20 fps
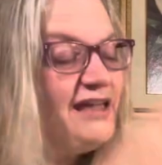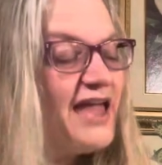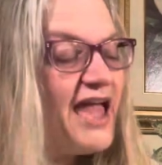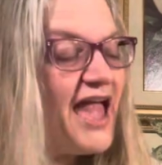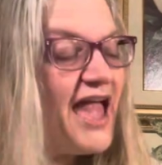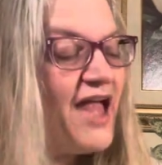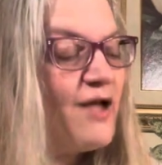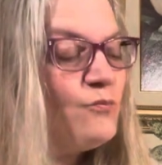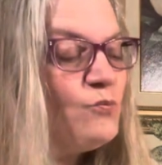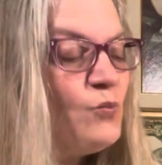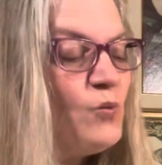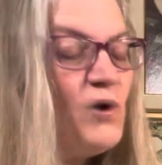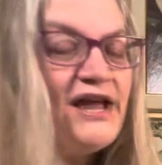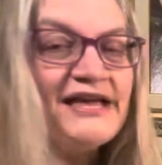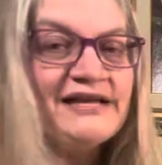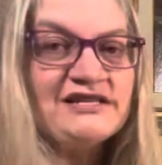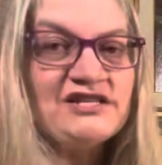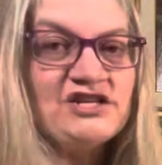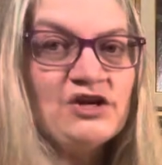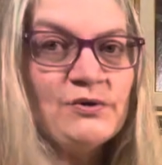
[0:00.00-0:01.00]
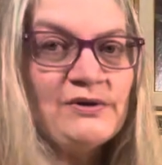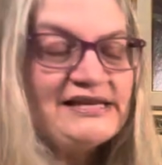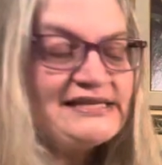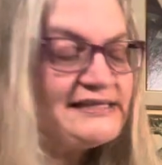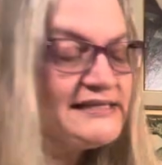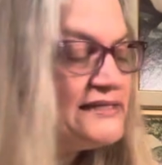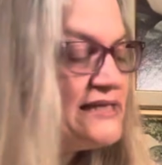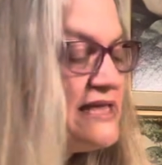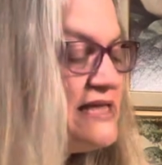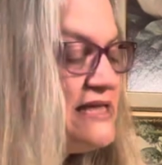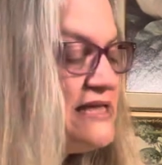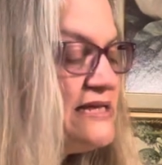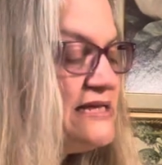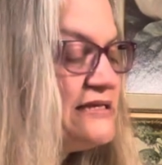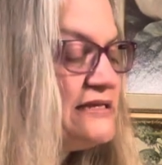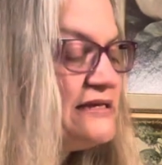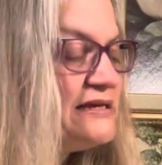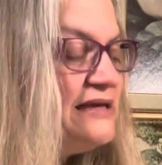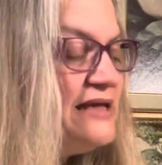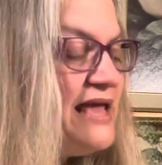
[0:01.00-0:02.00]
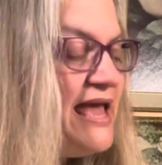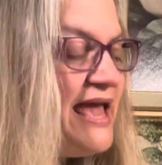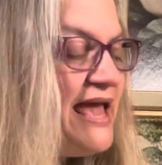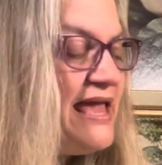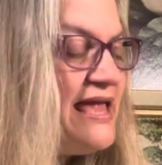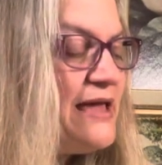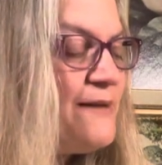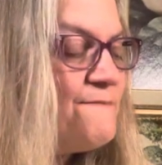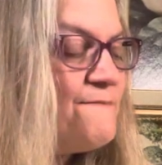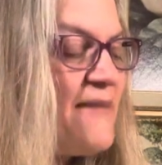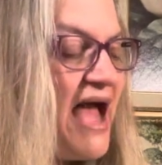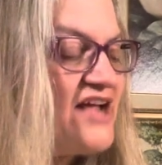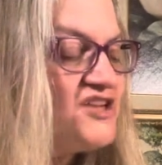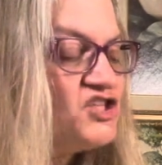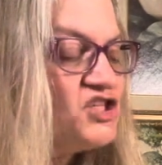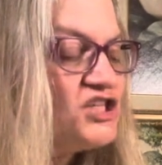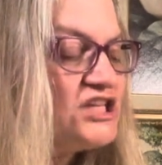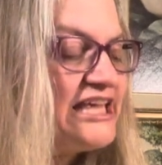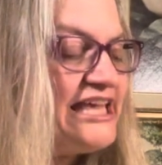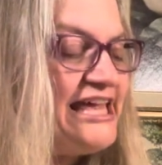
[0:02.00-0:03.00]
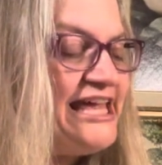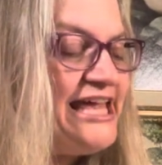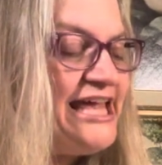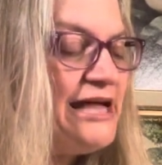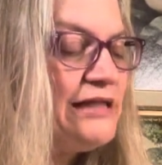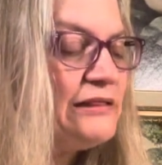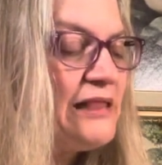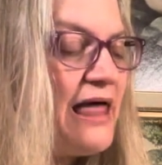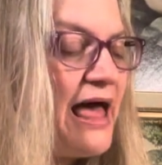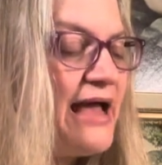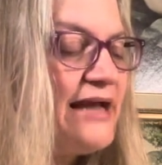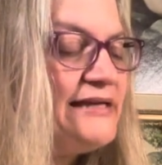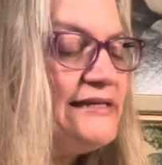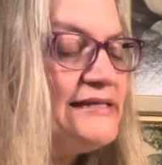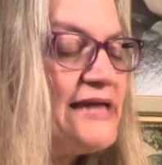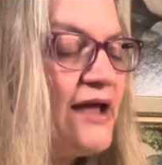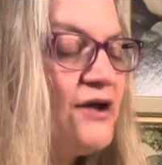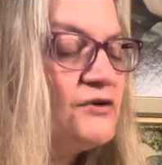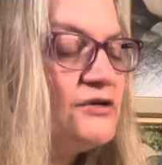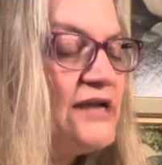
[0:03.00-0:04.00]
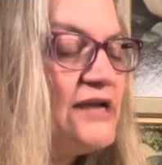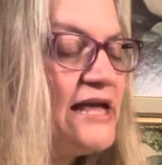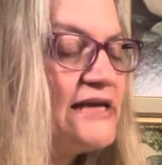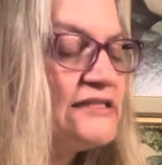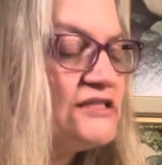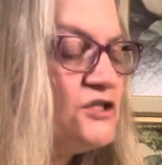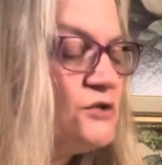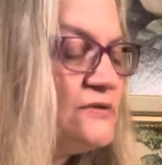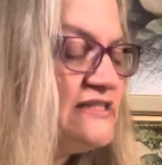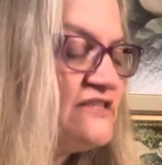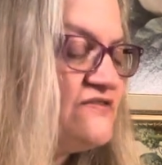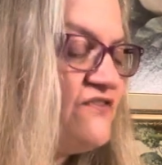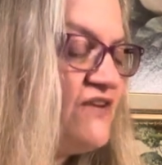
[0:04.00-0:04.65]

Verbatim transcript: and went to his seat. He imagined King lying down next to his